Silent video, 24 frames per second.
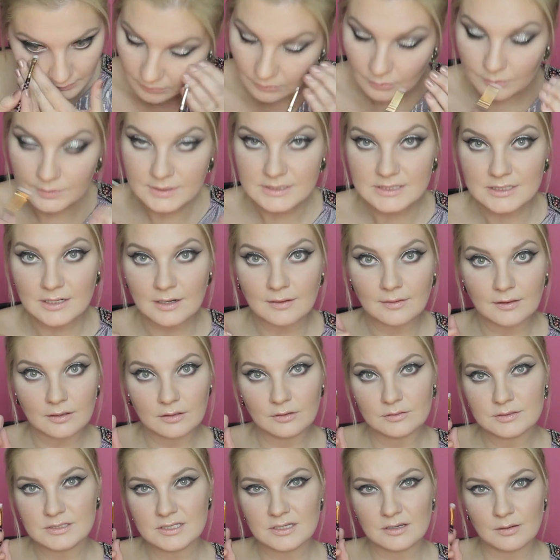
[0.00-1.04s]
The reason I like
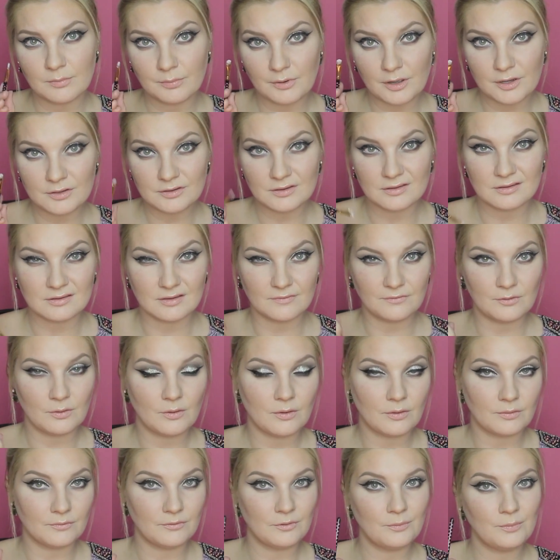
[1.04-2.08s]
using a brush is if you
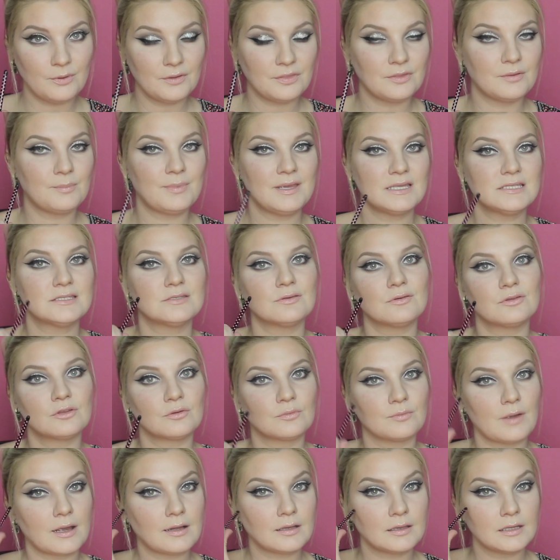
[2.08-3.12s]
put the pencil
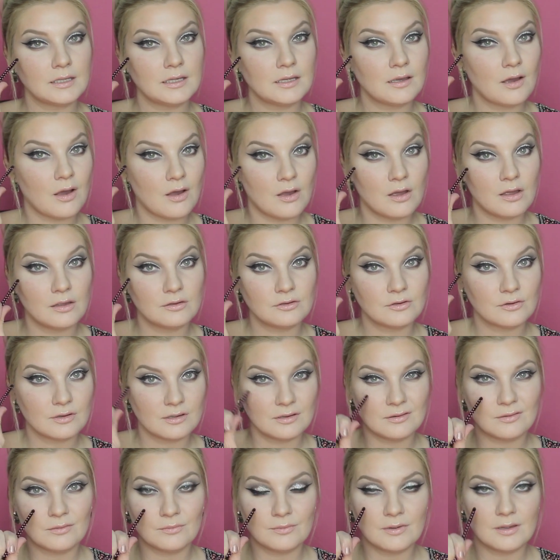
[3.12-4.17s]
directly on your
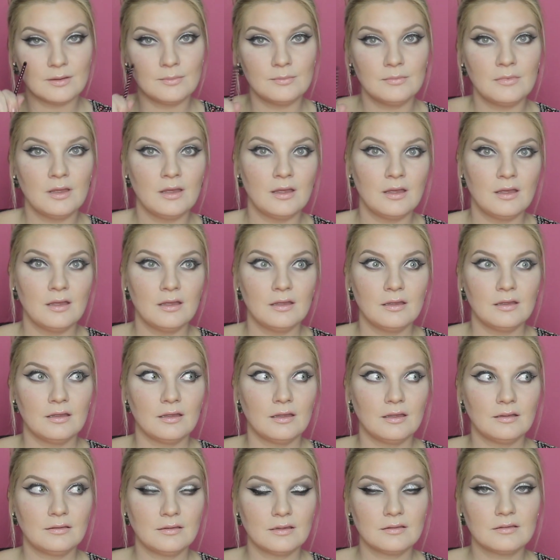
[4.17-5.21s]
inner rim,
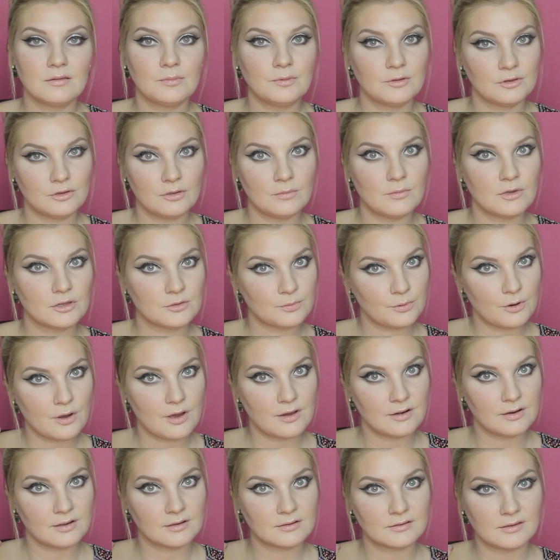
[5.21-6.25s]
it tends to put too much
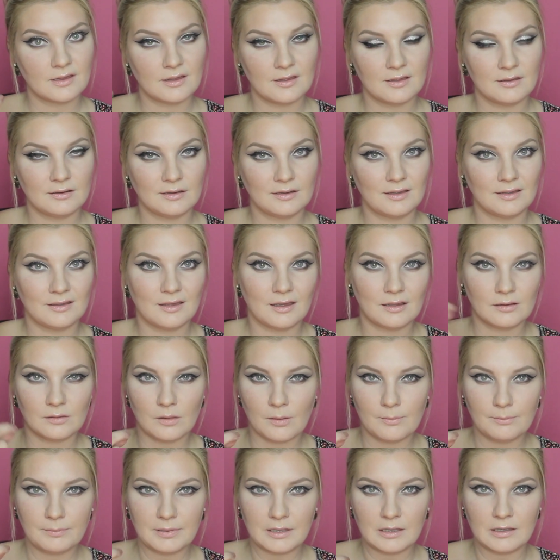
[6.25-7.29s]
product and it can get
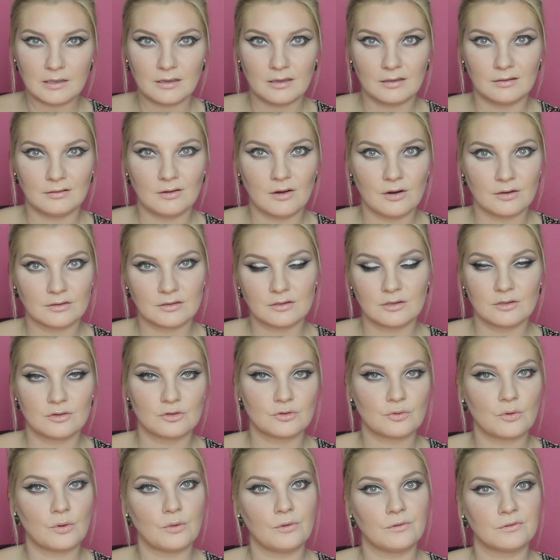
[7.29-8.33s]
clumpy and hard to
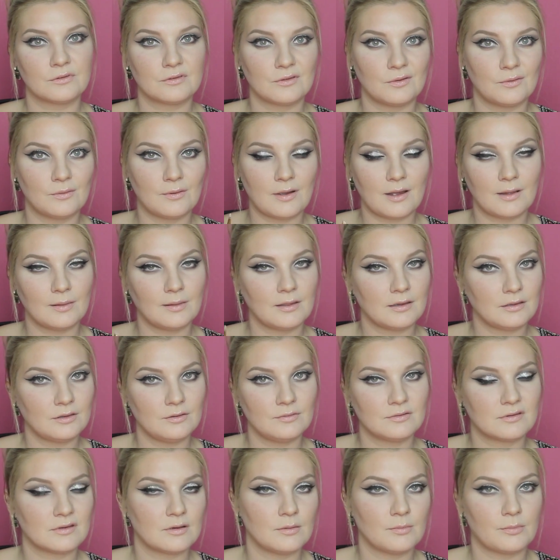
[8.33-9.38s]
control. So I like
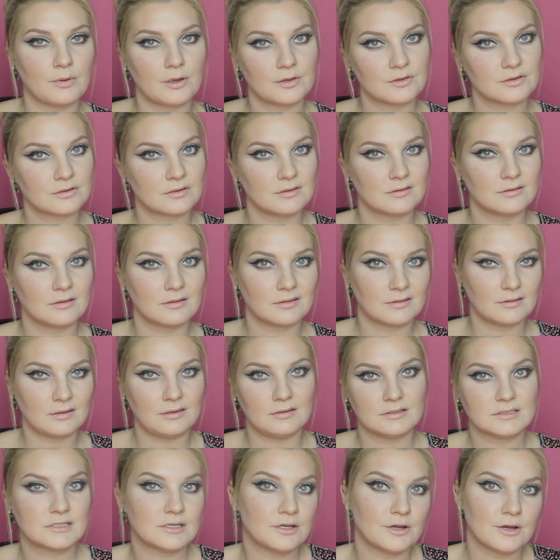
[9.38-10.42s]
using a brush because it's
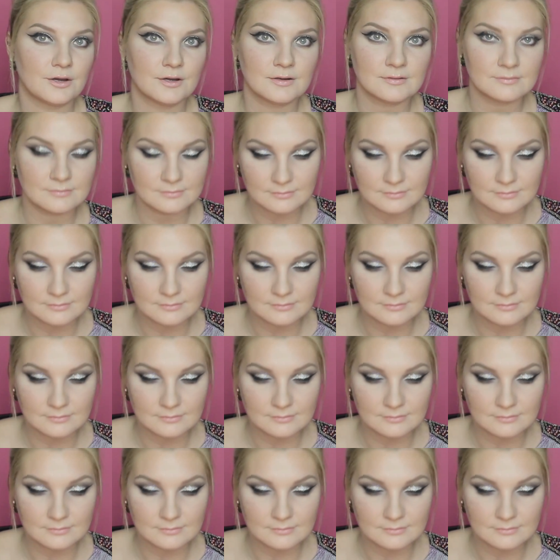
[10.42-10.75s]
easier.